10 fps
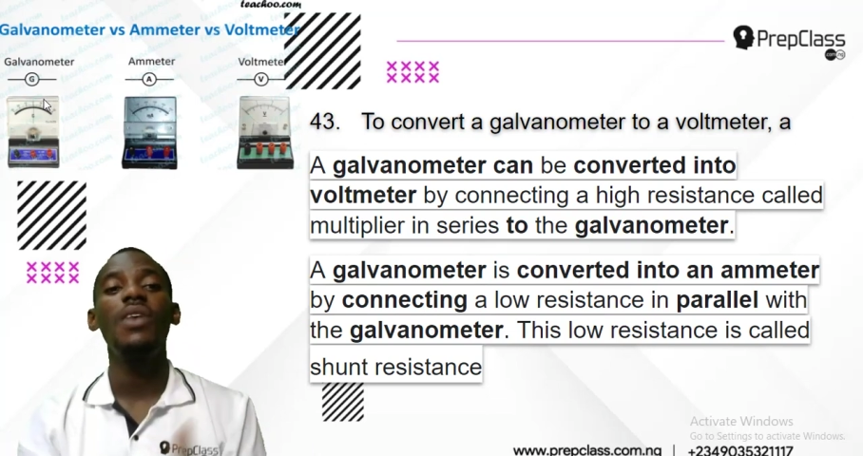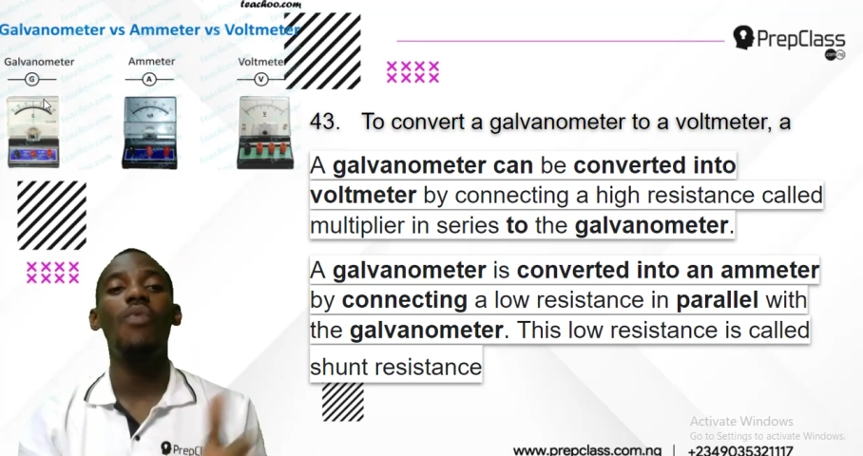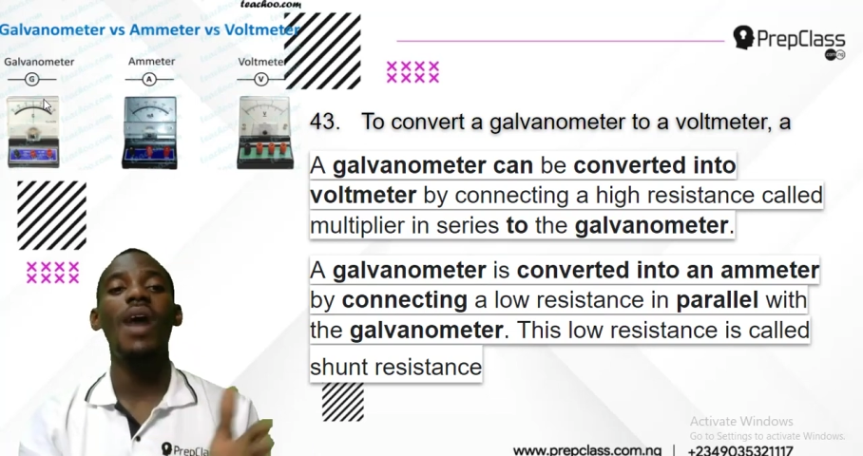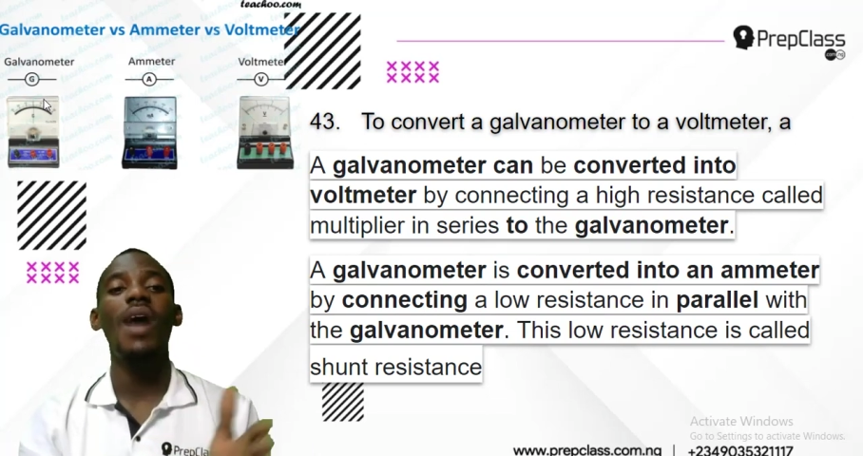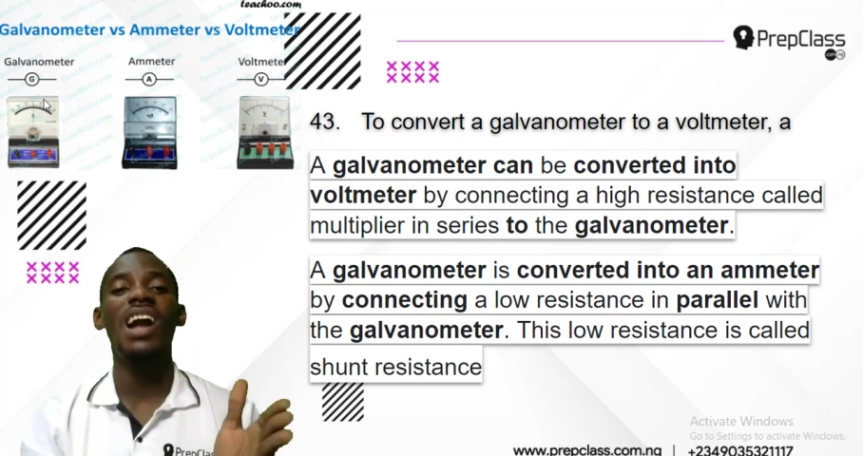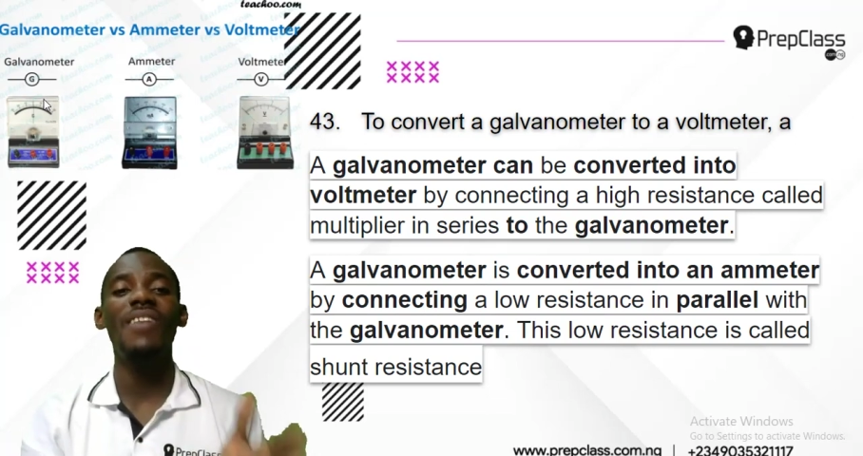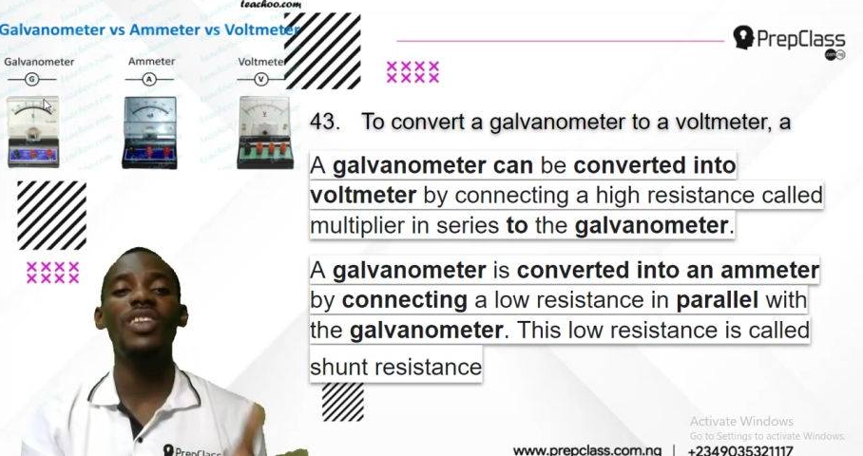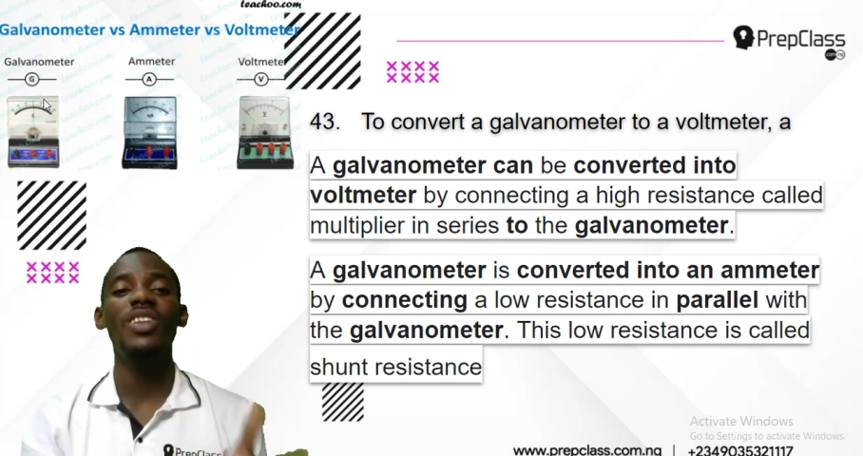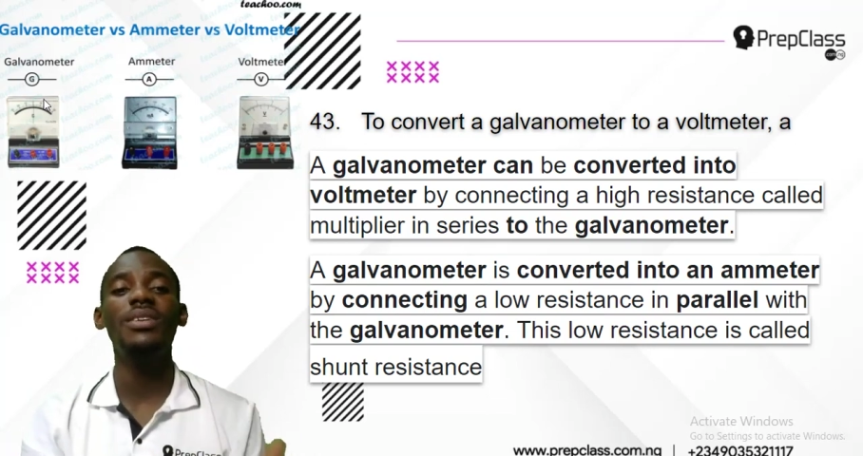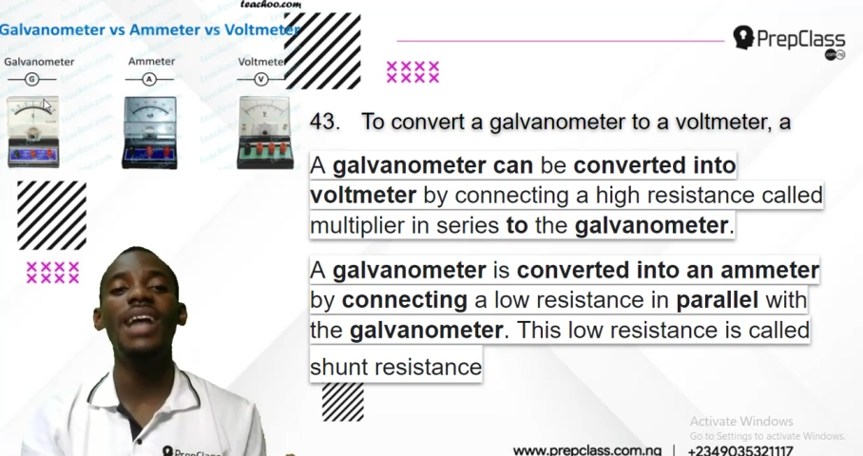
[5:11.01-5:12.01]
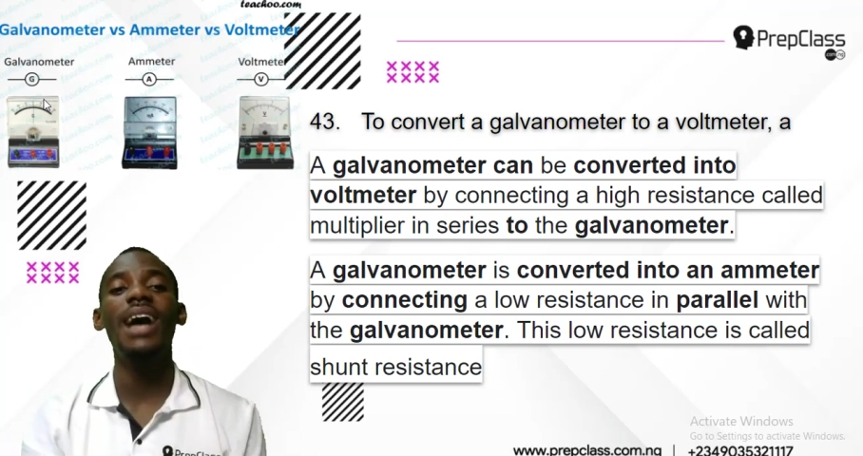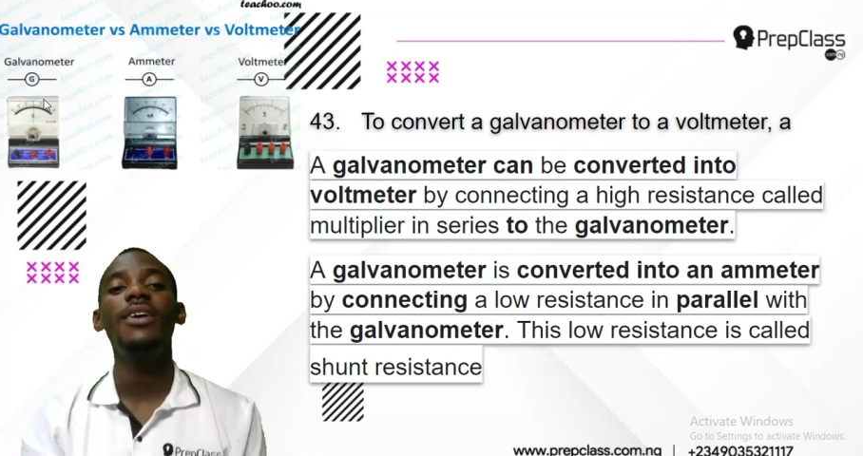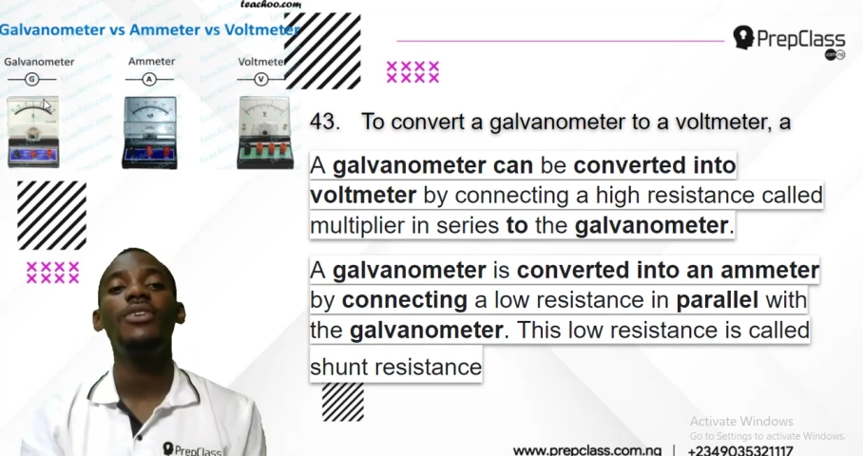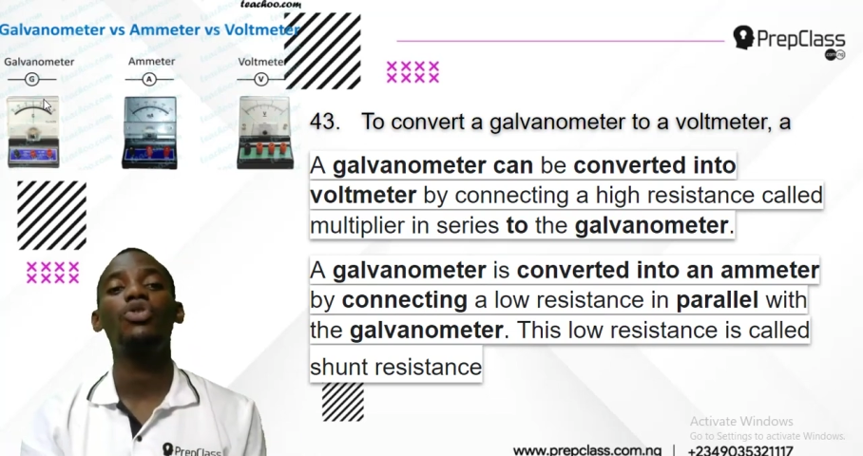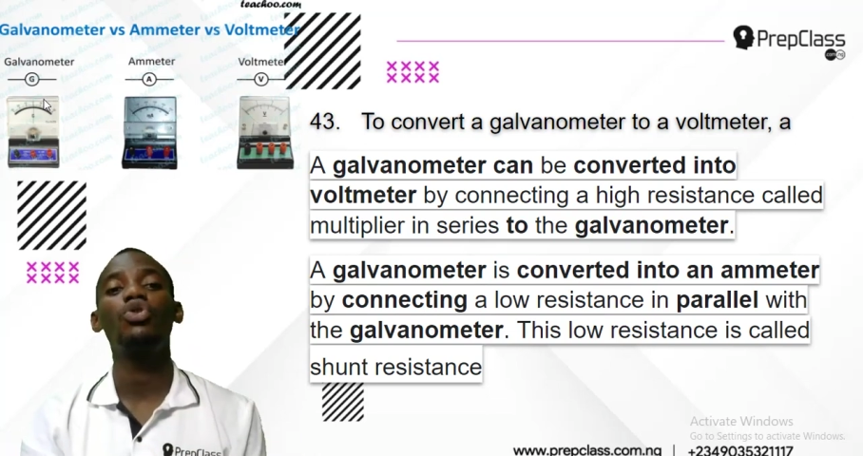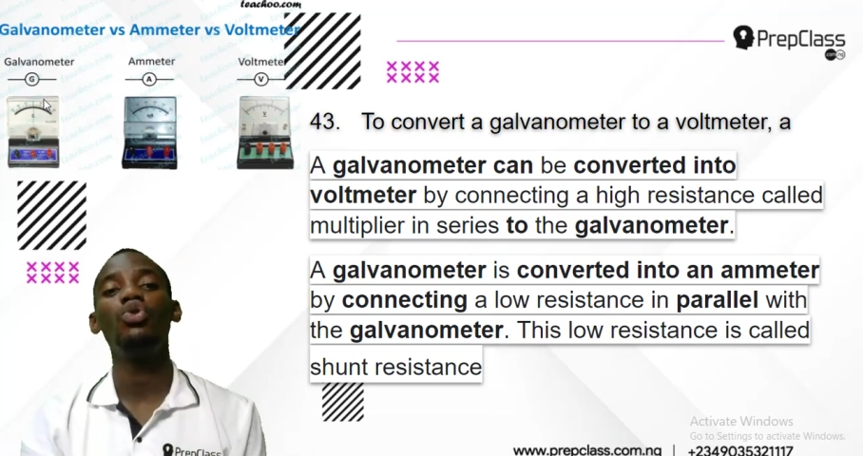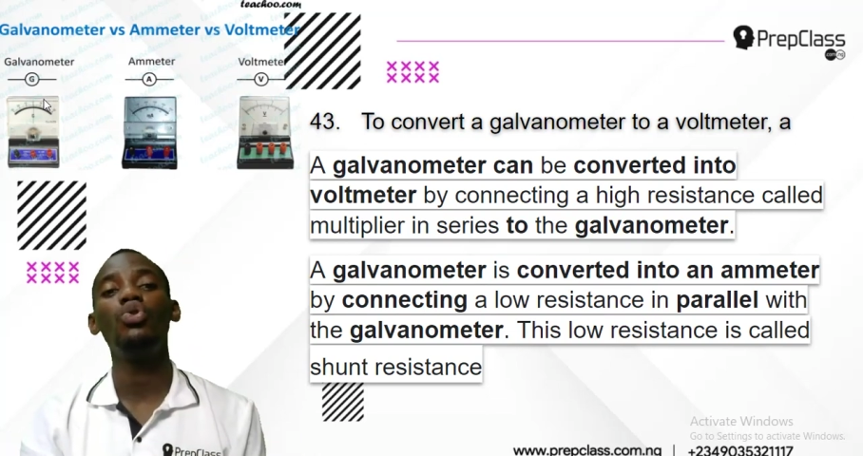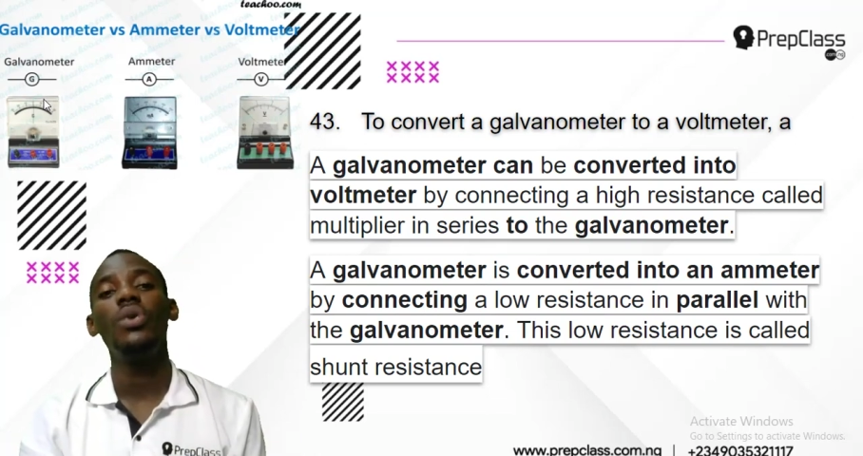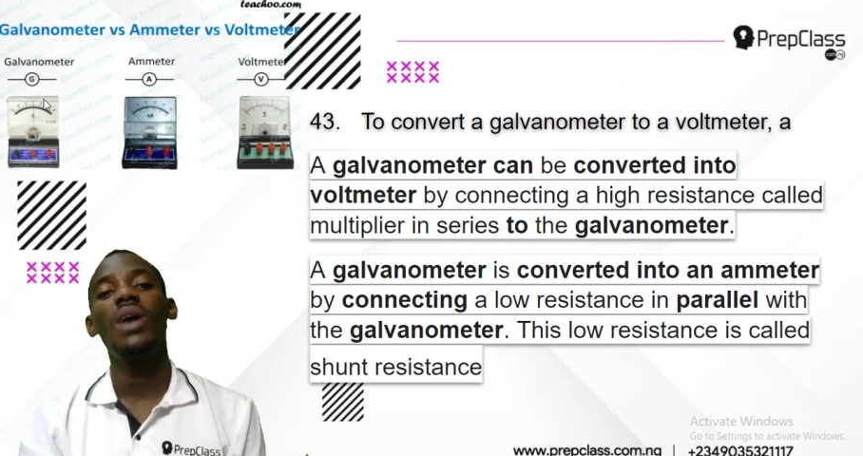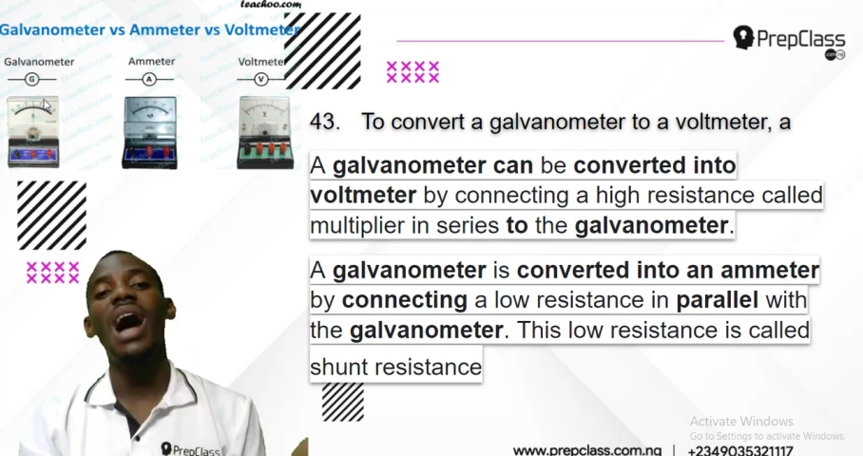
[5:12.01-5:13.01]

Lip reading: while galvanometer to